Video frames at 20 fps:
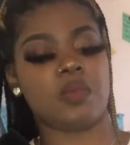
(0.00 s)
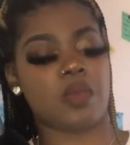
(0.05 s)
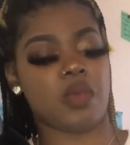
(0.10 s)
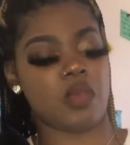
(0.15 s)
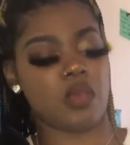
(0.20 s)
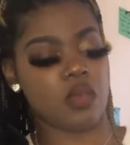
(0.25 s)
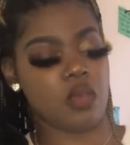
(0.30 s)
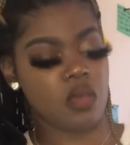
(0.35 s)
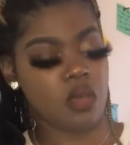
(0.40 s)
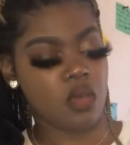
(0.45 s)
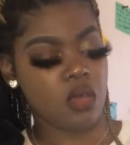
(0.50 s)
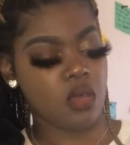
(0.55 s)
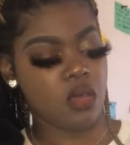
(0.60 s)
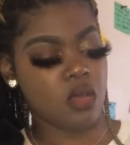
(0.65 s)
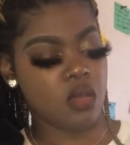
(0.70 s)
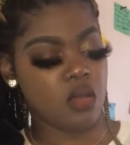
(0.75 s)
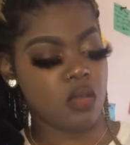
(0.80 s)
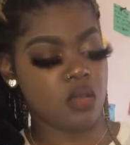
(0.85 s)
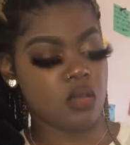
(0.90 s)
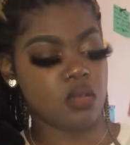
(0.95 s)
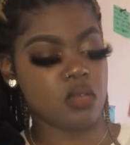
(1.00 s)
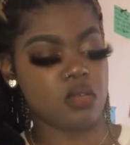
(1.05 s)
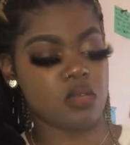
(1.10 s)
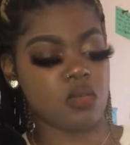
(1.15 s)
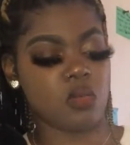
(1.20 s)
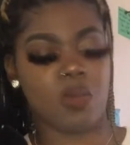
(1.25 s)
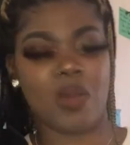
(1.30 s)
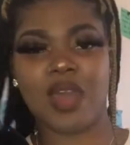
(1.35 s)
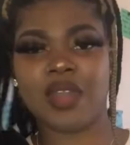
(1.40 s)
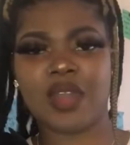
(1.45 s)
it.
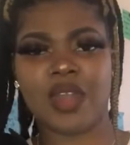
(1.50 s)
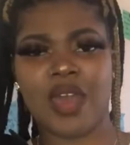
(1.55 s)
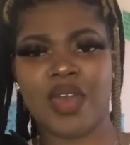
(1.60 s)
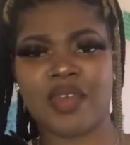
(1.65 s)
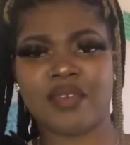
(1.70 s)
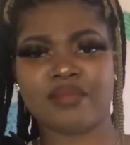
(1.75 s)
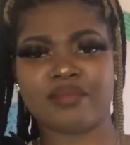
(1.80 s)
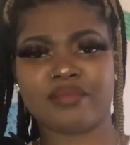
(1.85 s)
Why not?